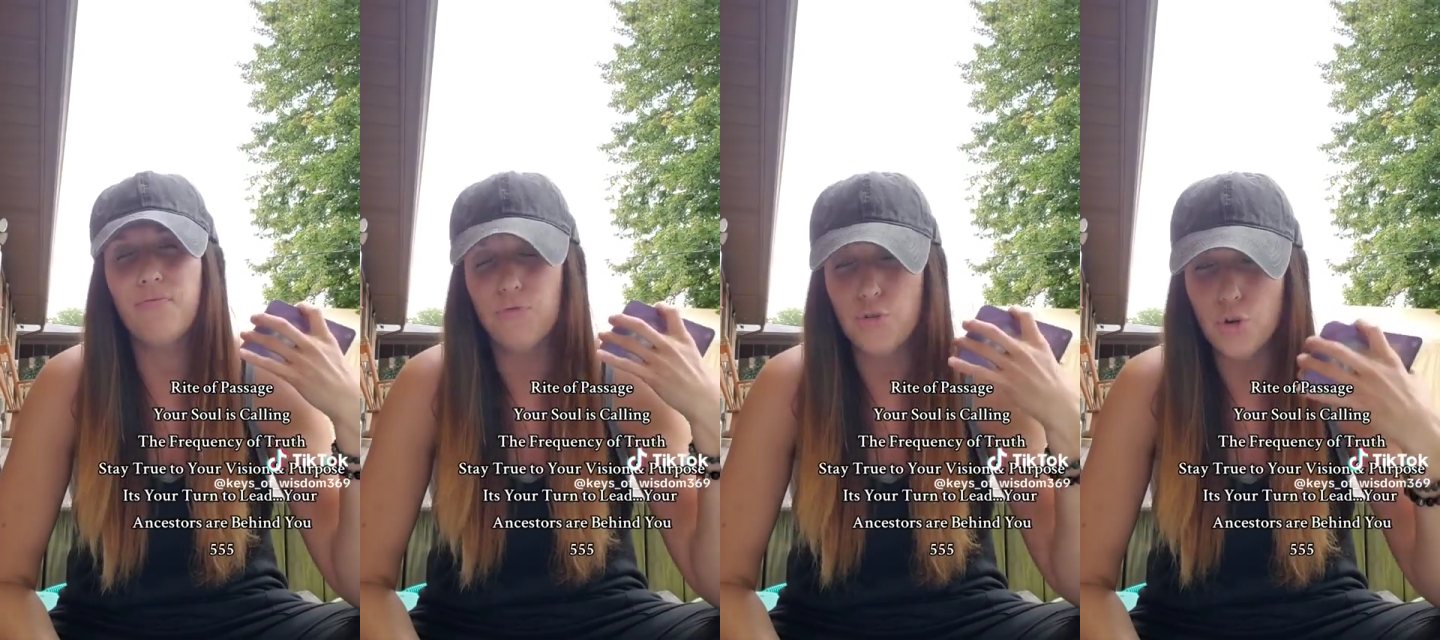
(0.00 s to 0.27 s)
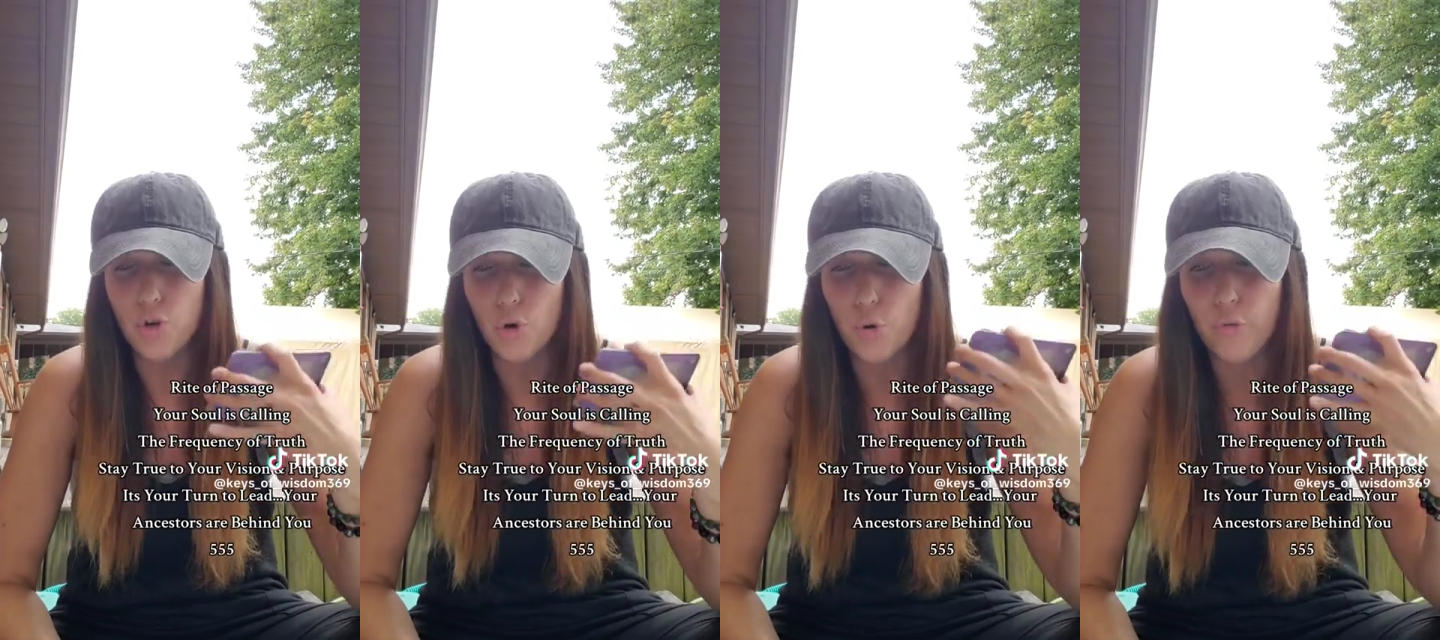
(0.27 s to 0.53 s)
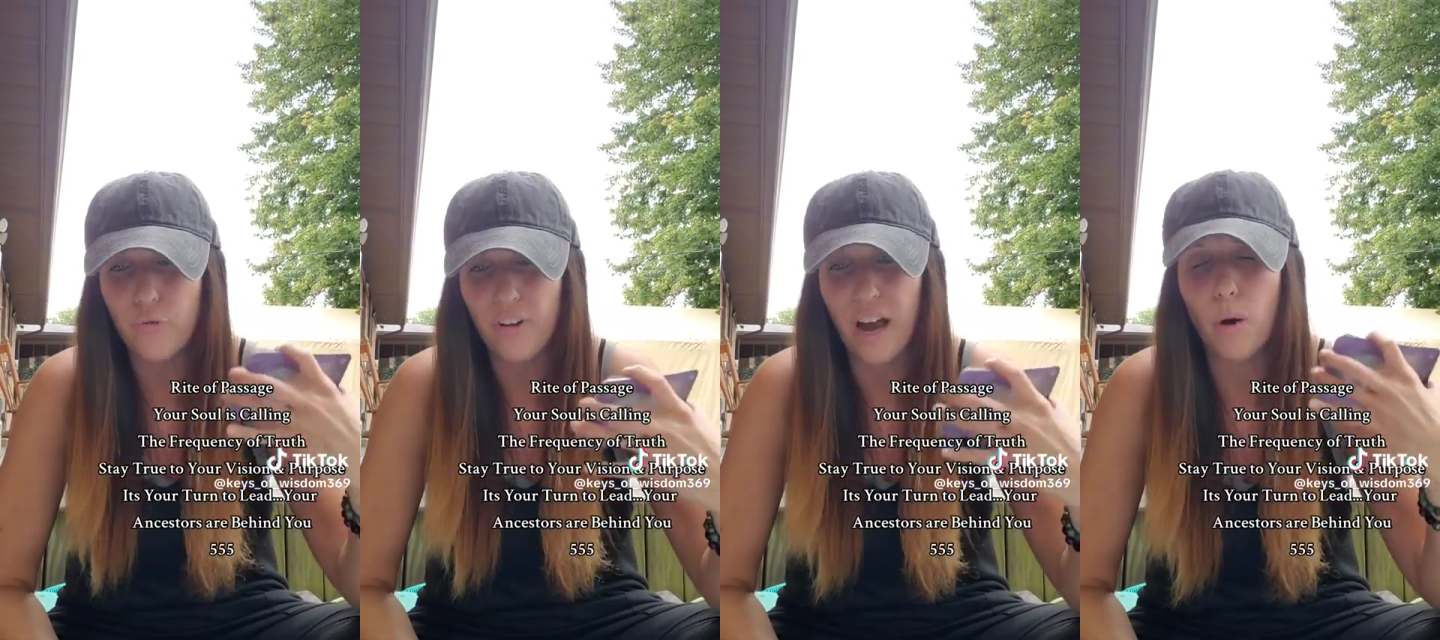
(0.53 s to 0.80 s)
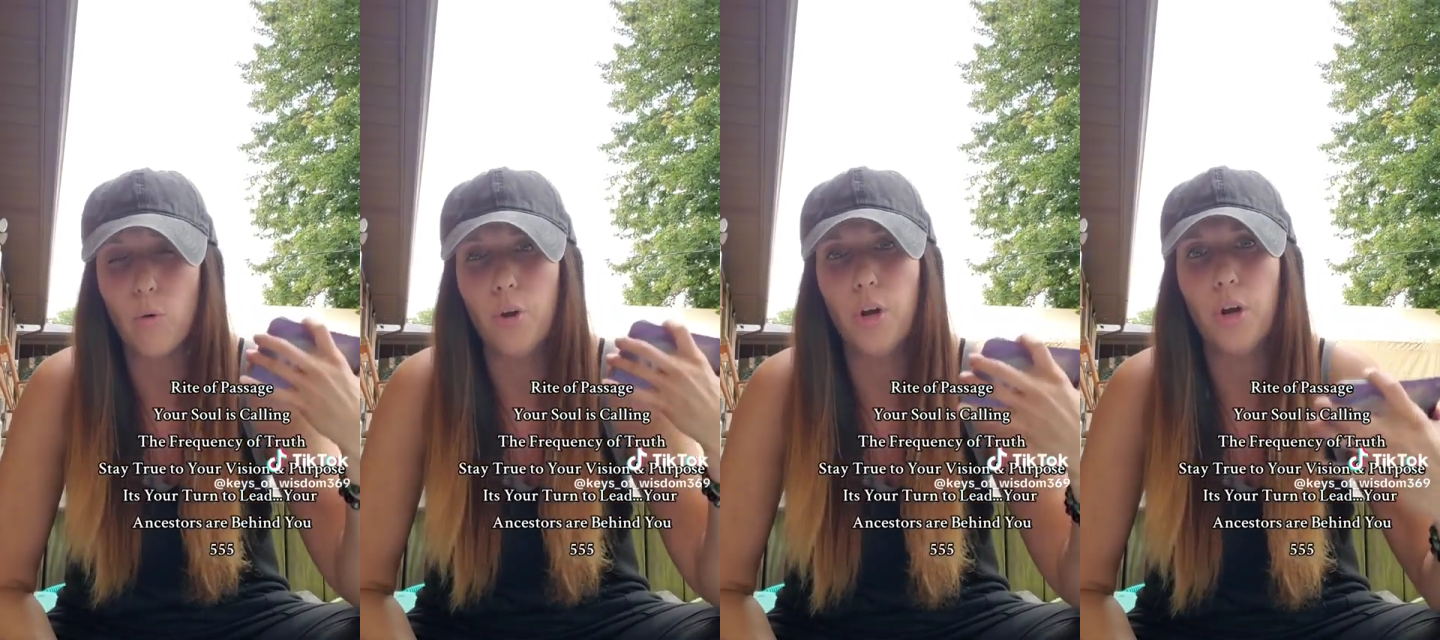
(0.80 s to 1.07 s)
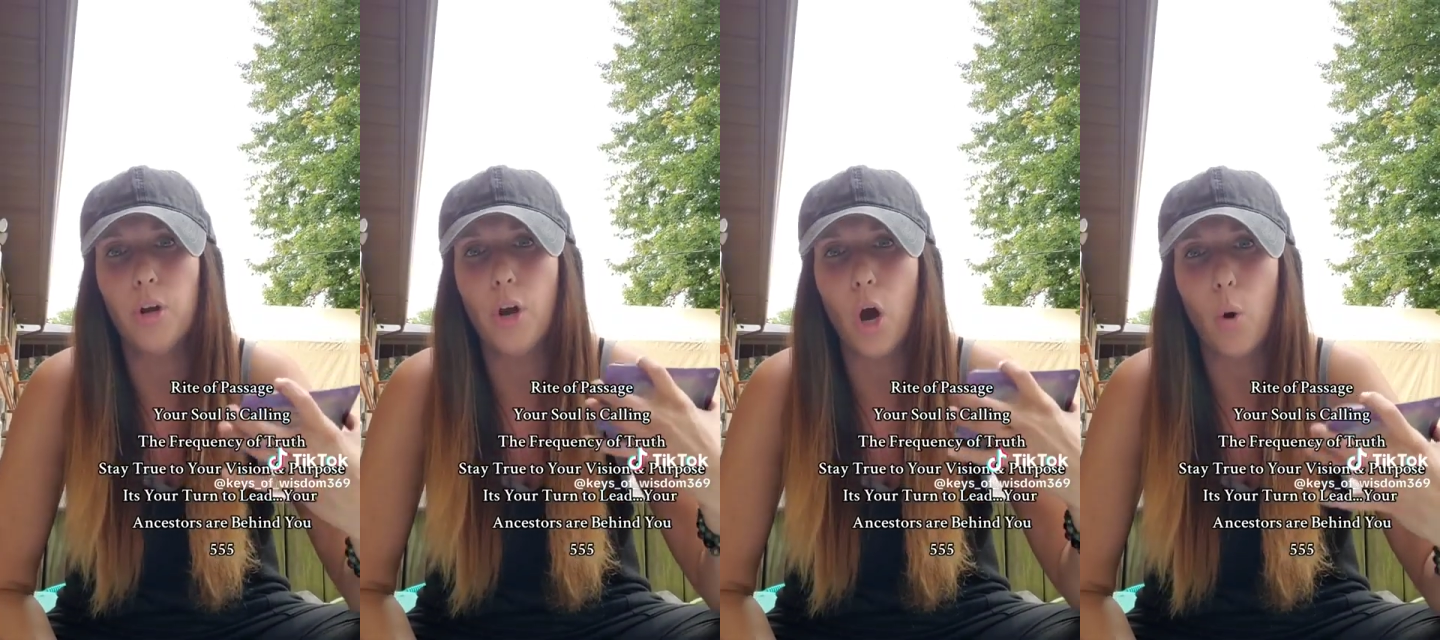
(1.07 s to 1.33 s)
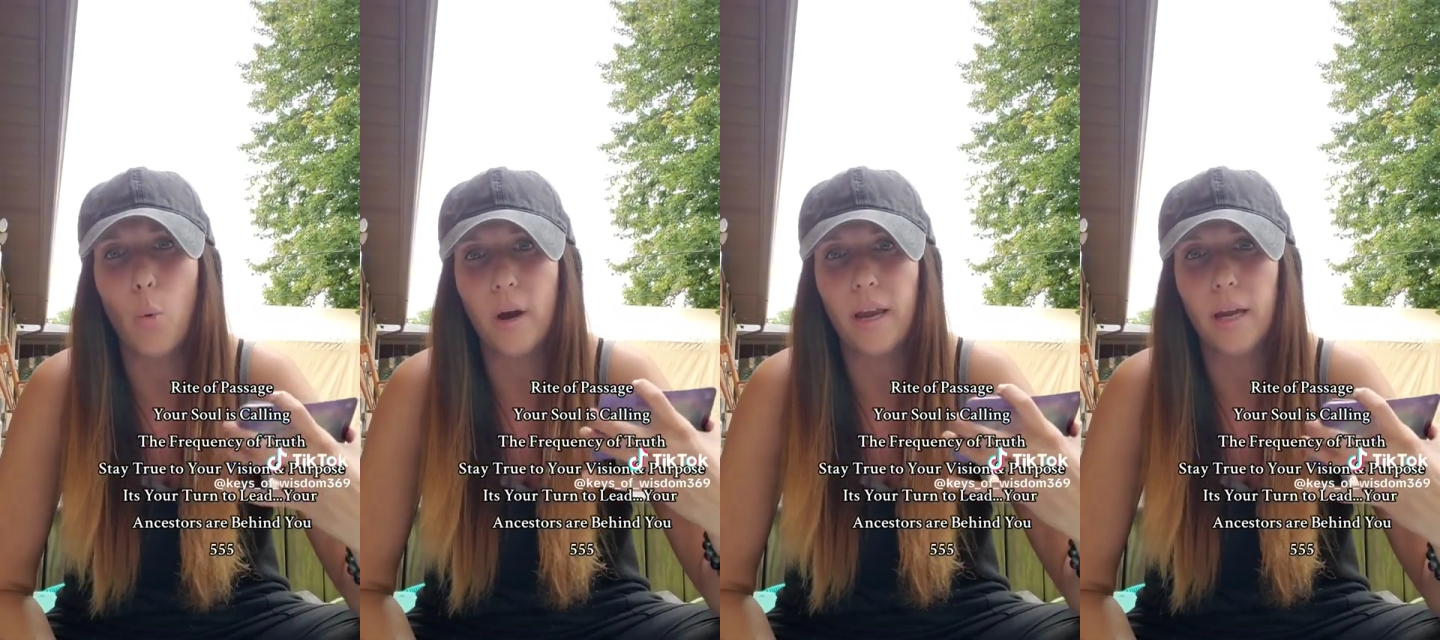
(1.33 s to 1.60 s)
newfound
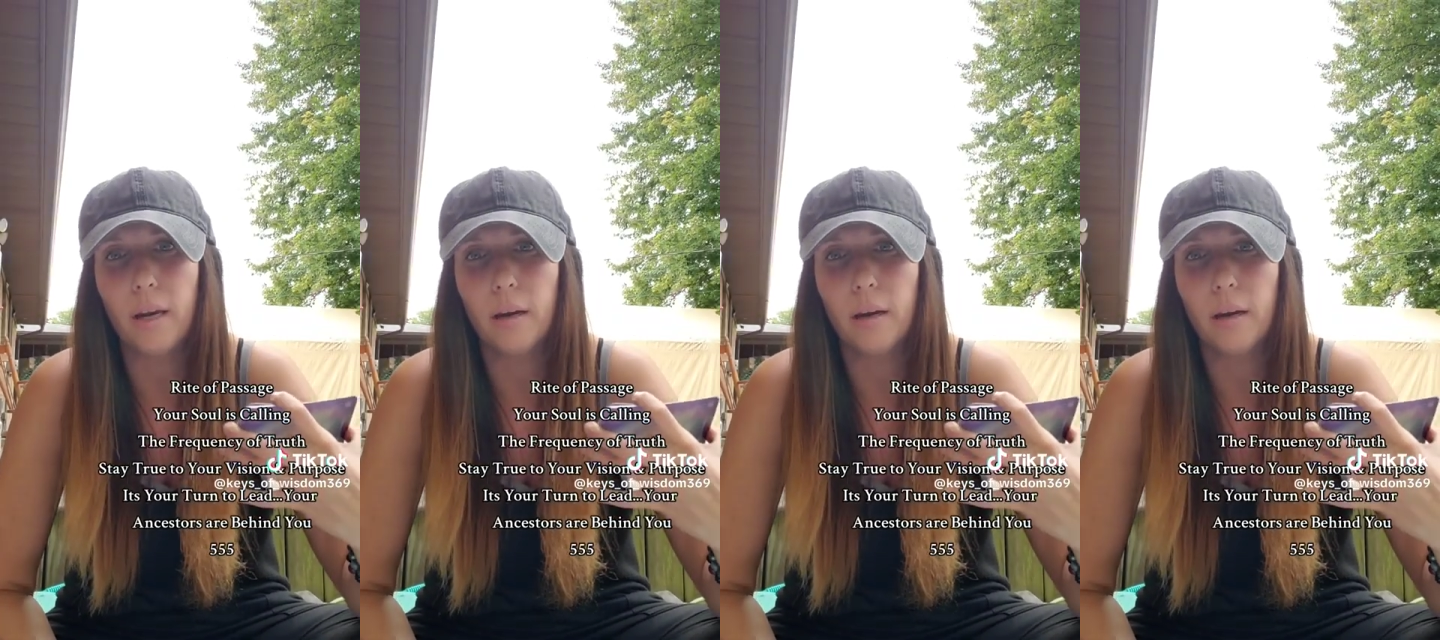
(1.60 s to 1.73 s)
knowing